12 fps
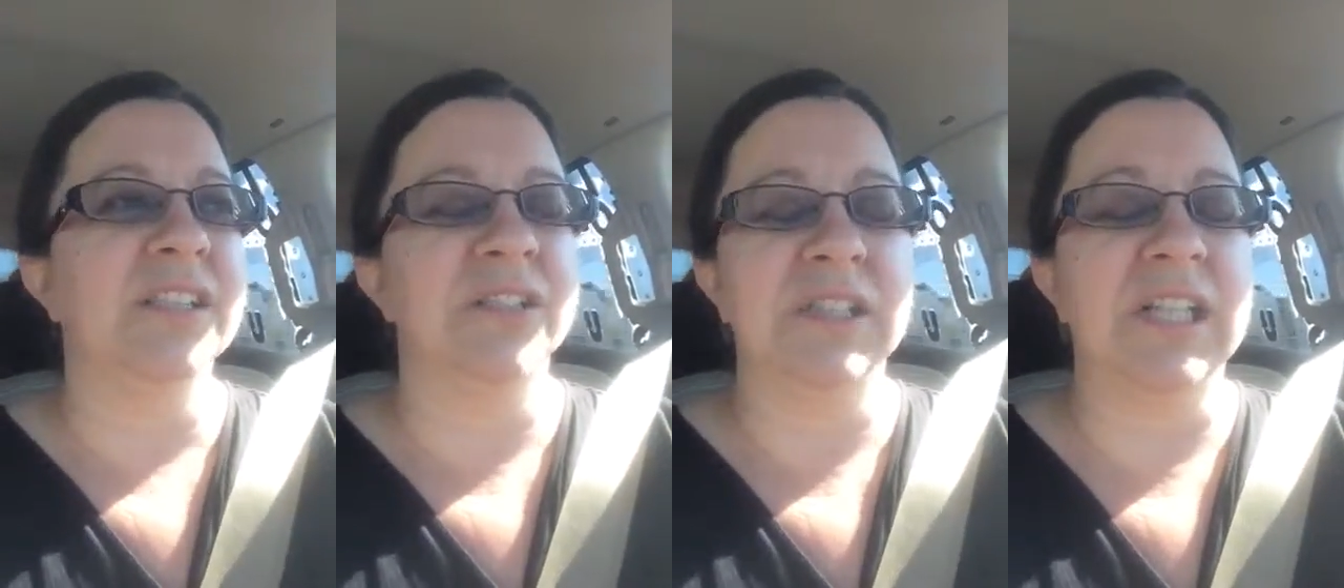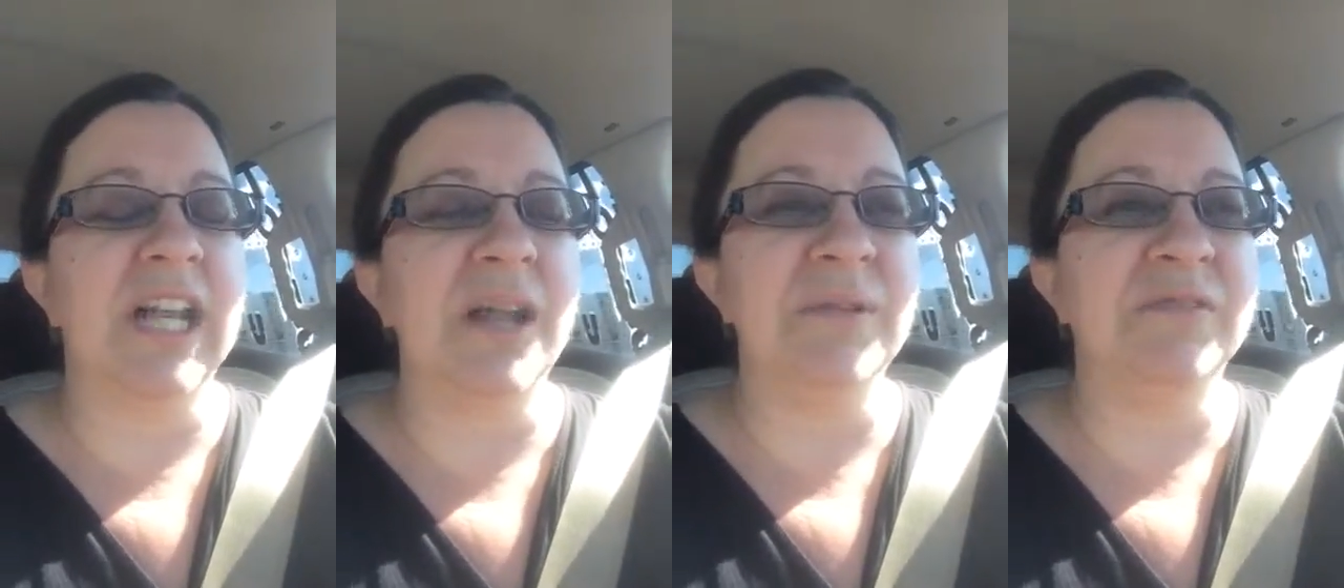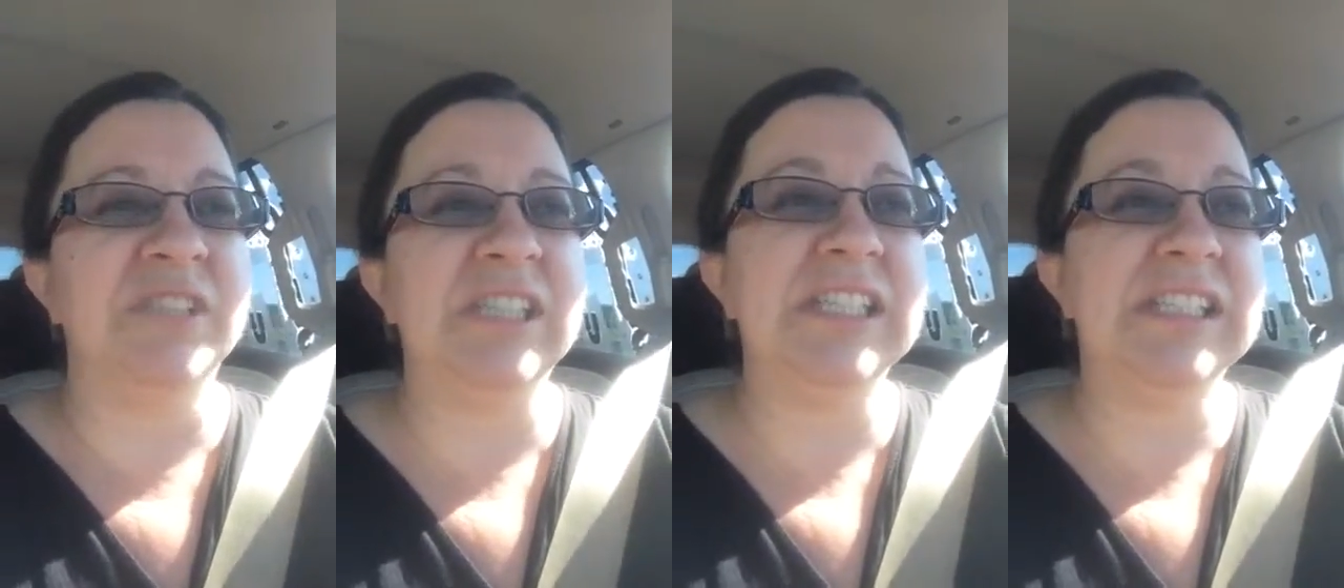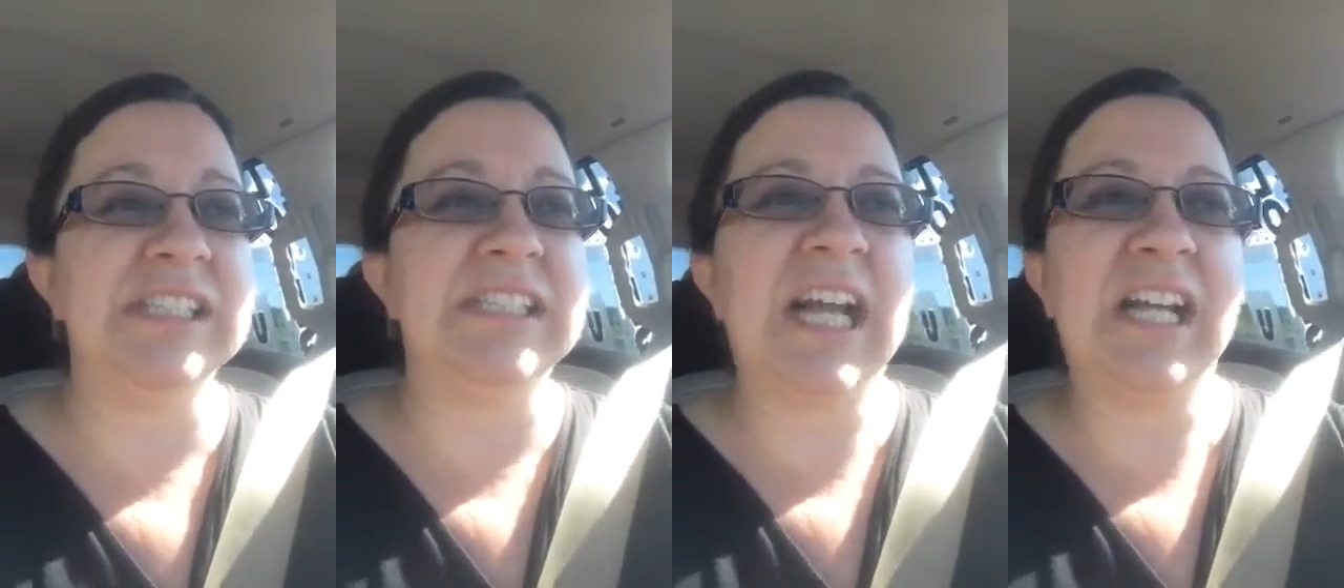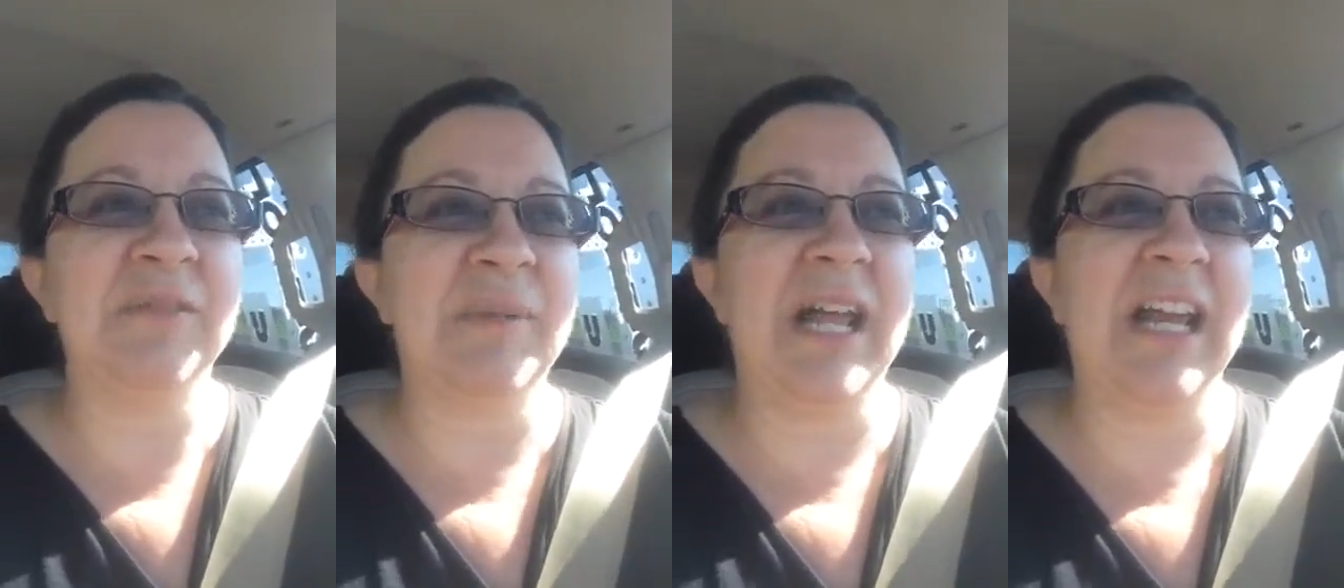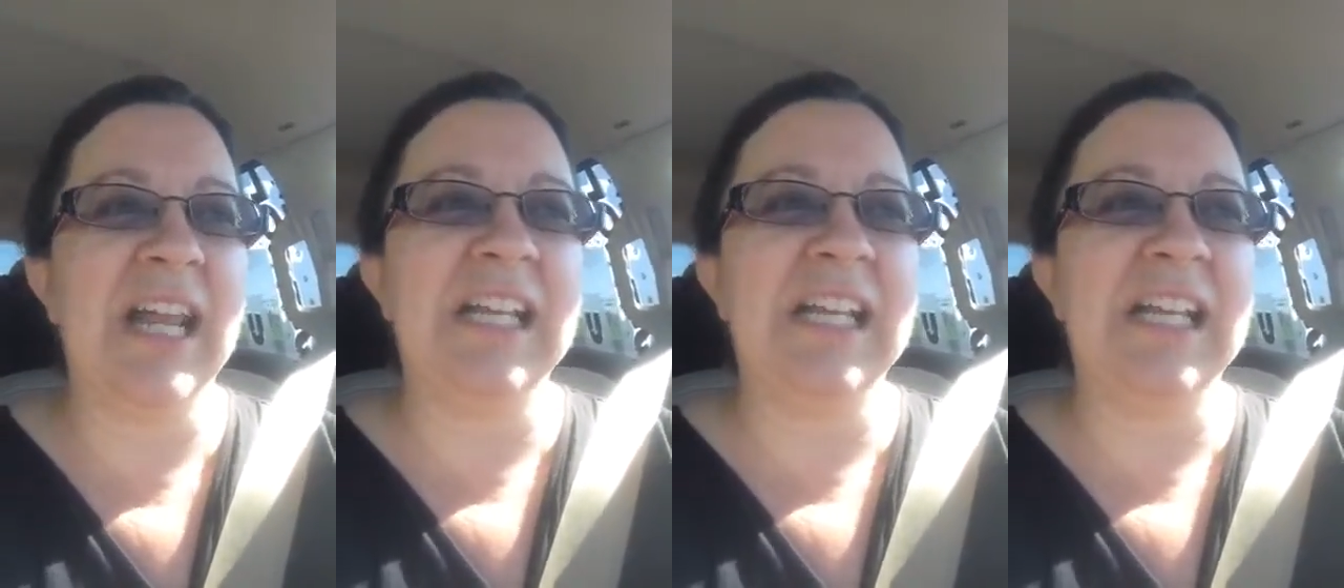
So in the name of Jesus, I command